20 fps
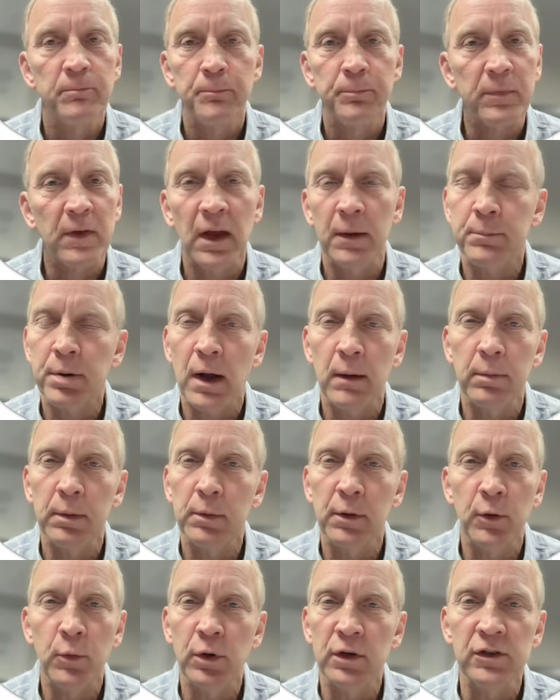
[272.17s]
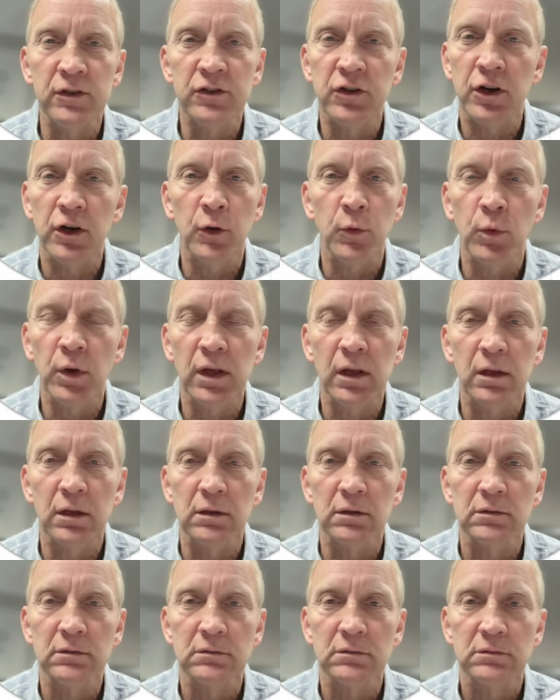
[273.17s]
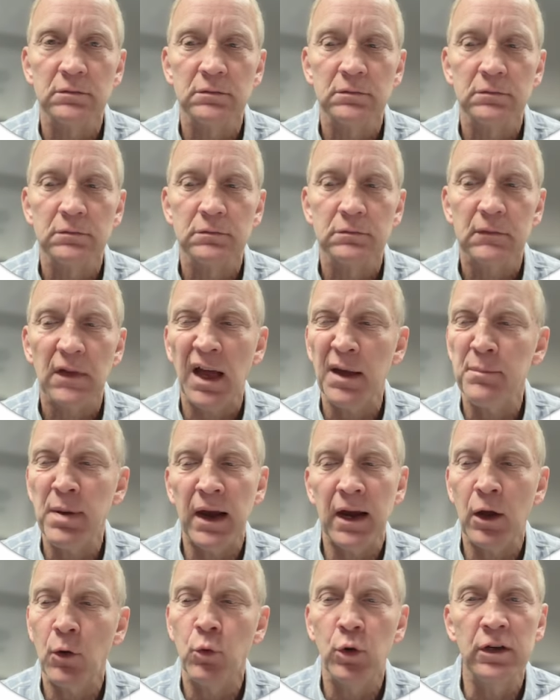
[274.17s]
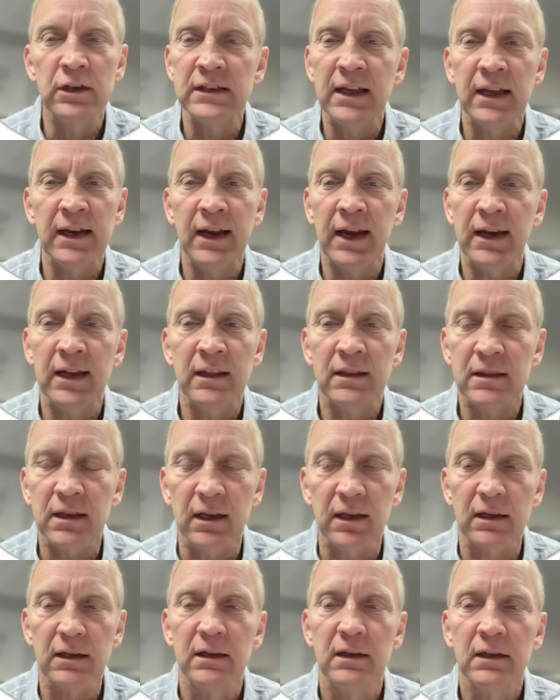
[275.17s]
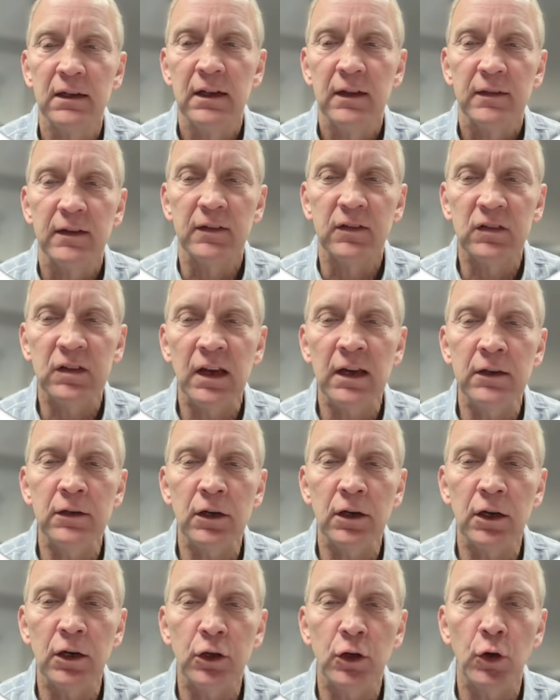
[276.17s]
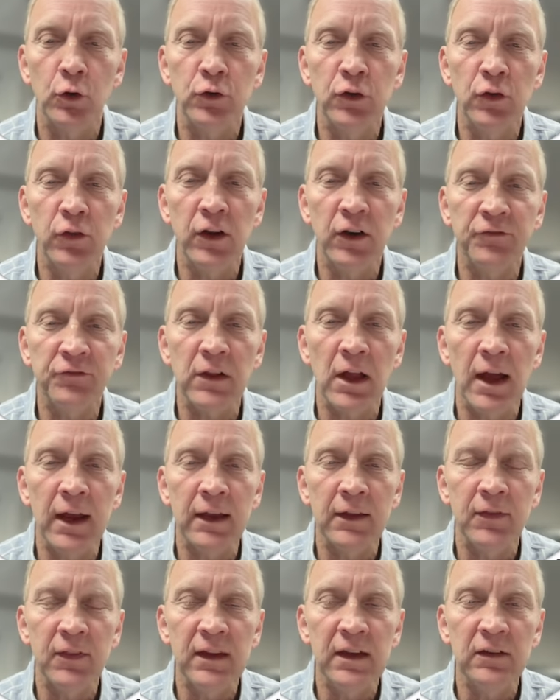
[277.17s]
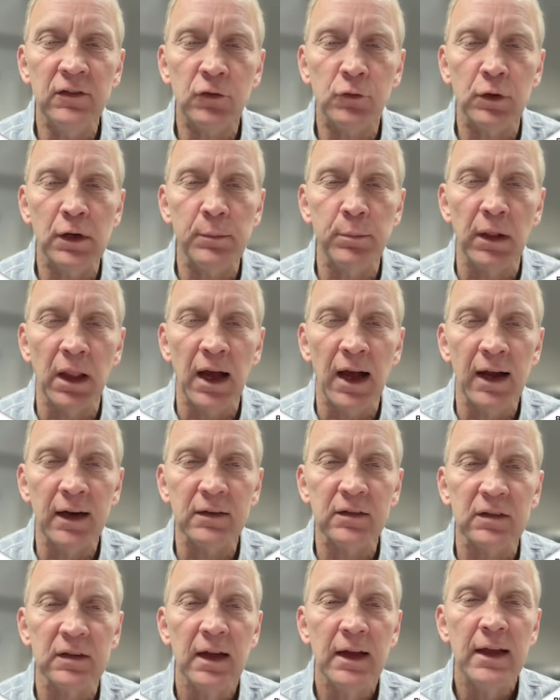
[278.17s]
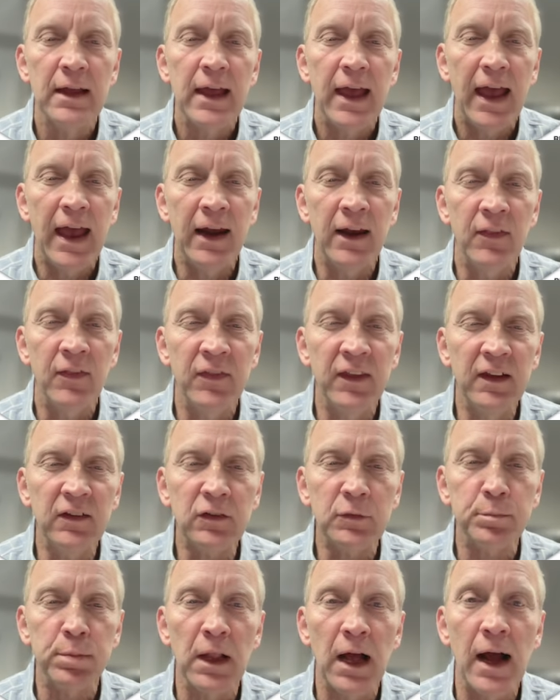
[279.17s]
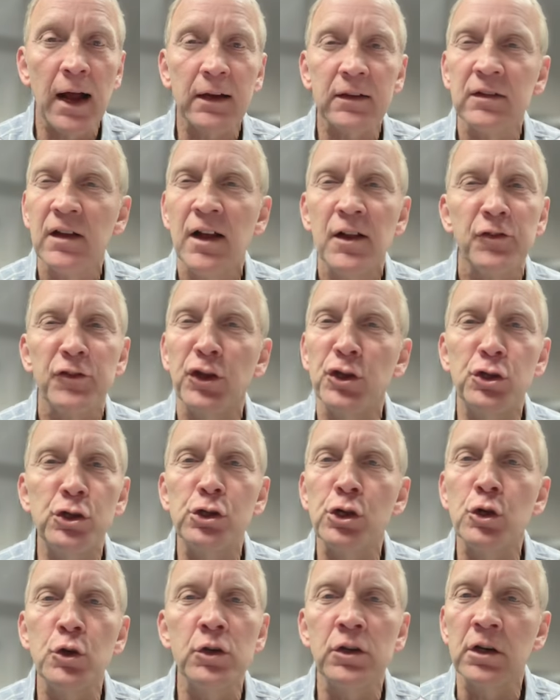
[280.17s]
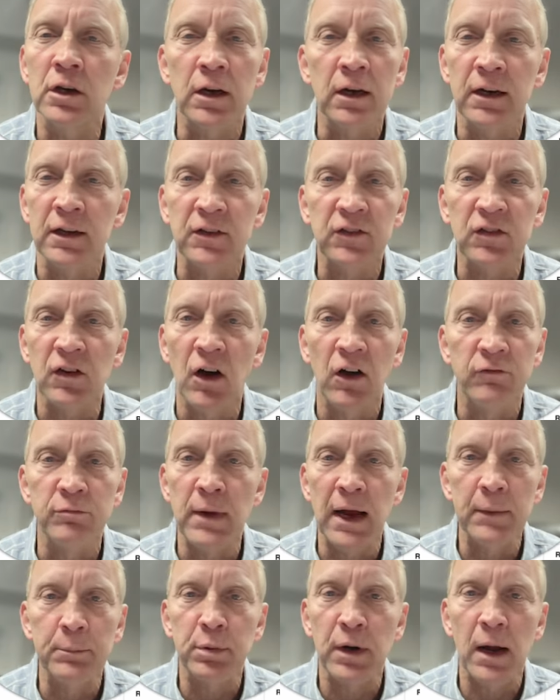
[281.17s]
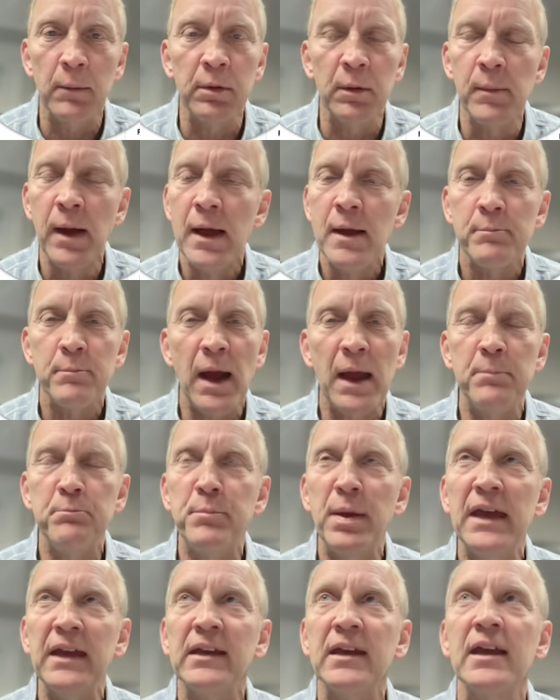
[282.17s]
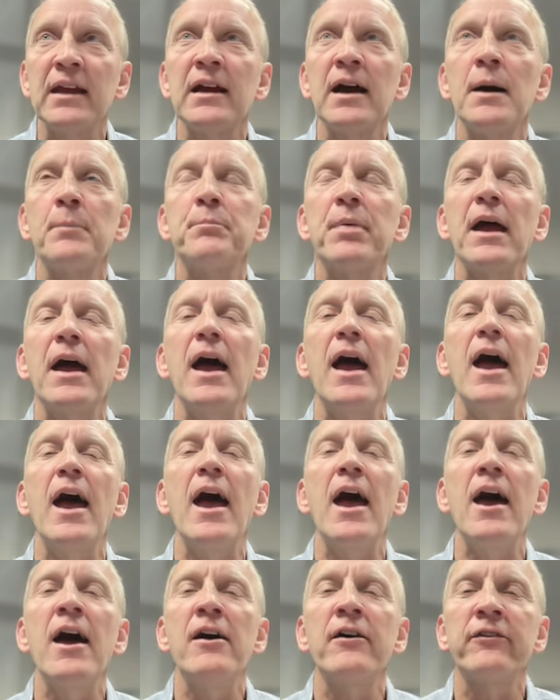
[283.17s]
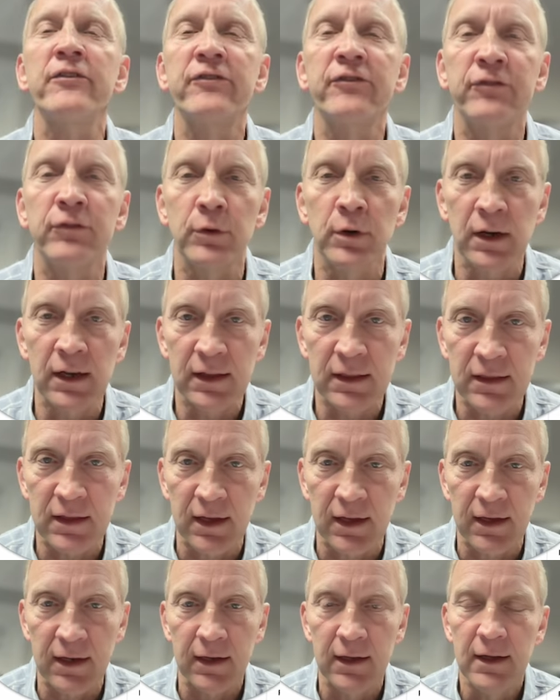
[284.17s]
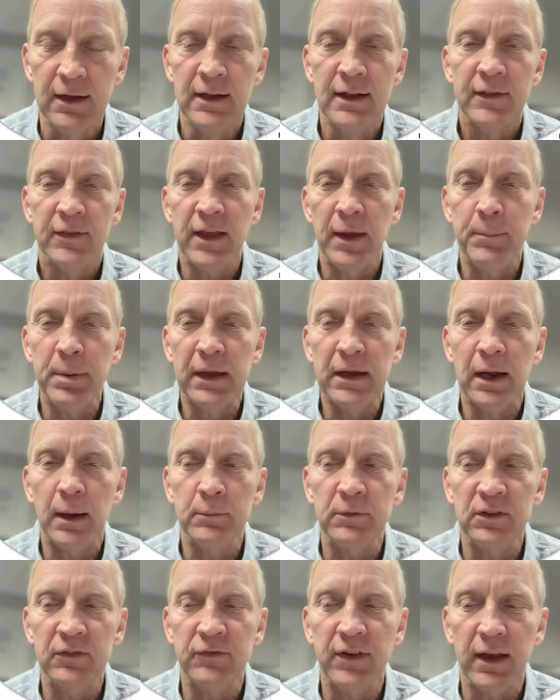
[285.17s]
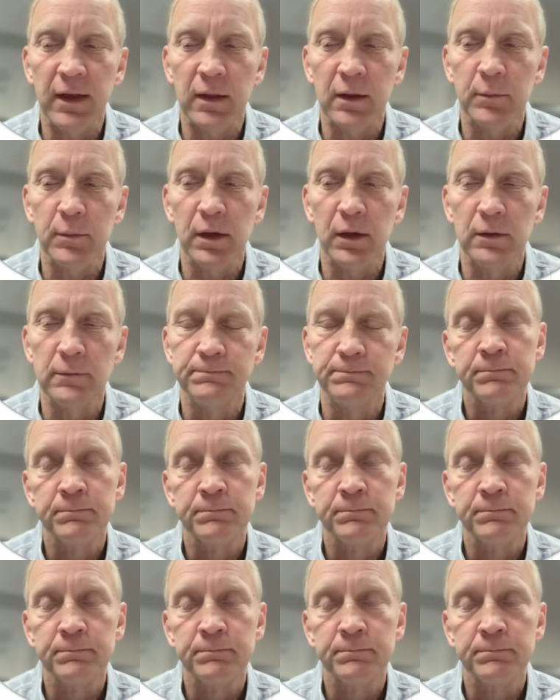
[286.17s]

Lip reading: I probably wouldn't turn a wheel. I bet I wouldn't get anything. The senior are going to go do their flying in these 3 blocks. And in this block, the junior are going to solve my problem by picking up everything that becomes available.